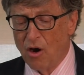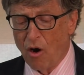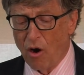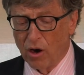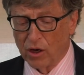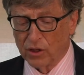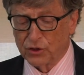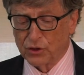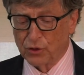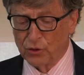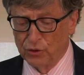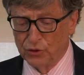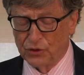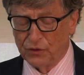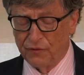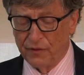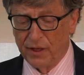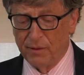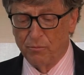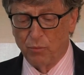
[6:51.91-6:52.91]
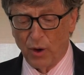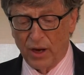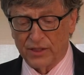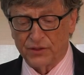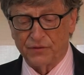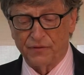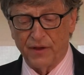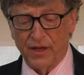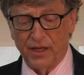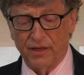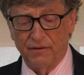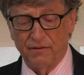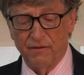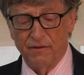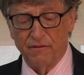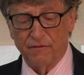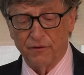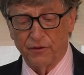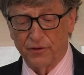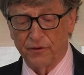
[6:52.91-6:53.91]
are exclusively breastfed
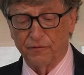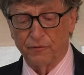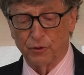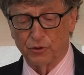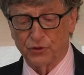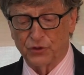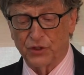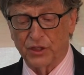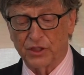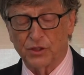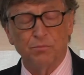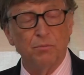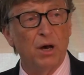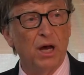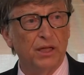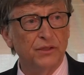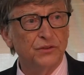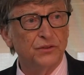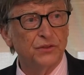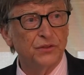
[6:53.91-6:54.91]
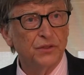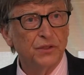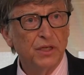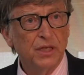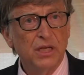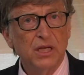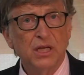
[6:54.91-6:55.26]
for the first 6 months.